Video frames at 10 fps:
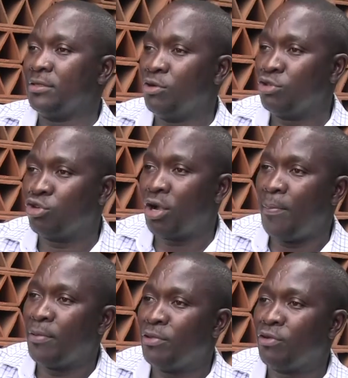also
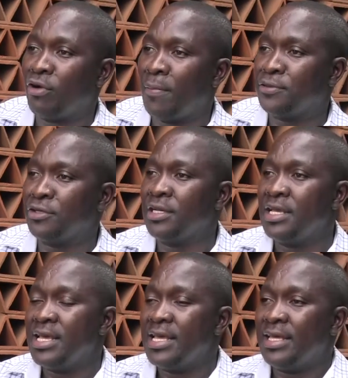coupled with corruption
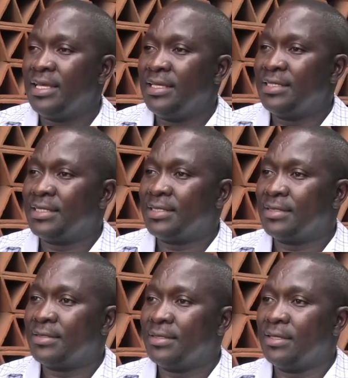
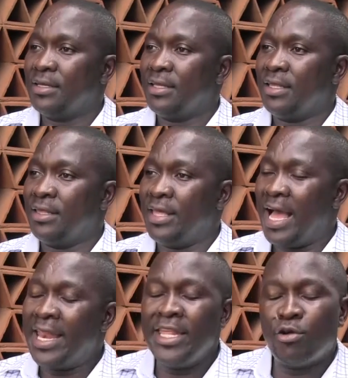is the
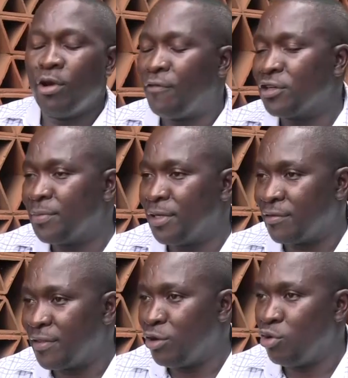unequal enforcement
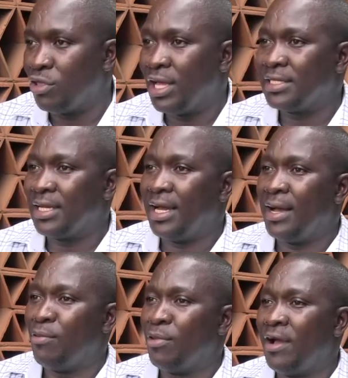of the law,
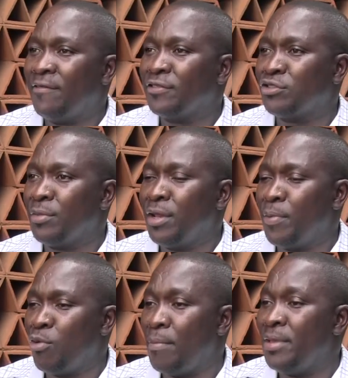that we have so many
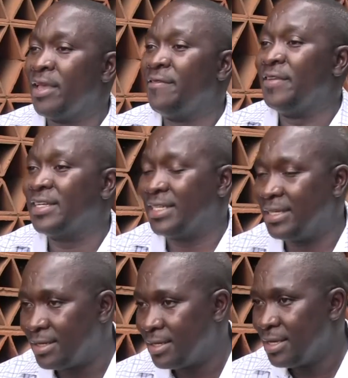people who are being evicted,
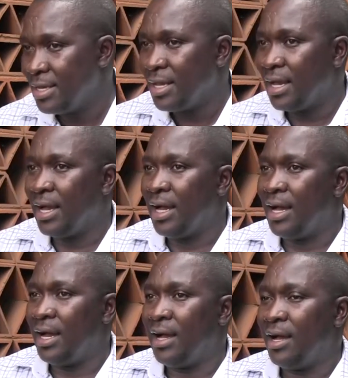
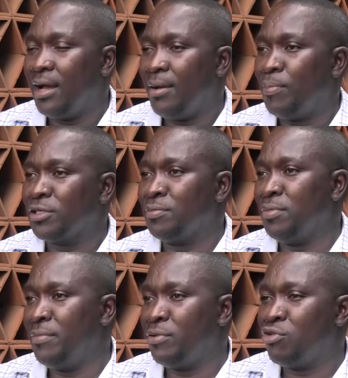
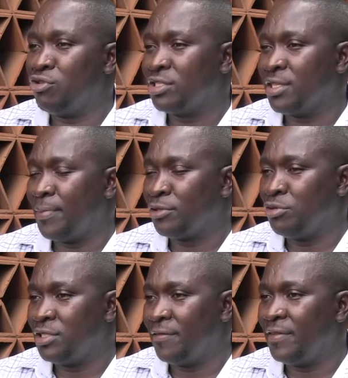possibly because the person
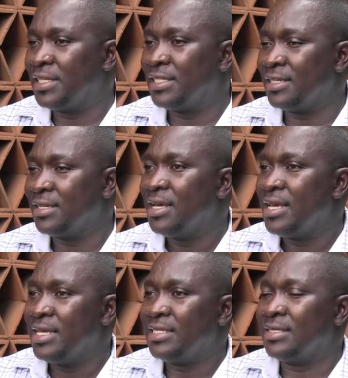who is evicting
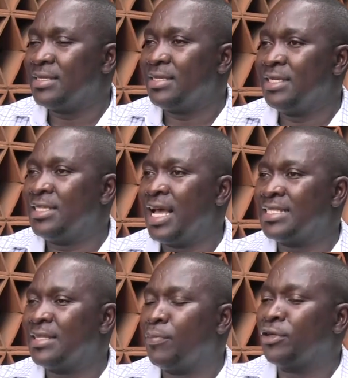
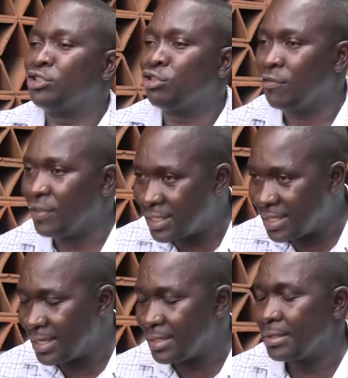has the protection of the
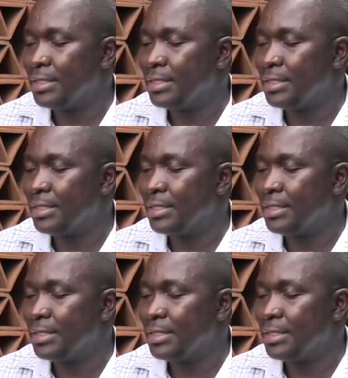state,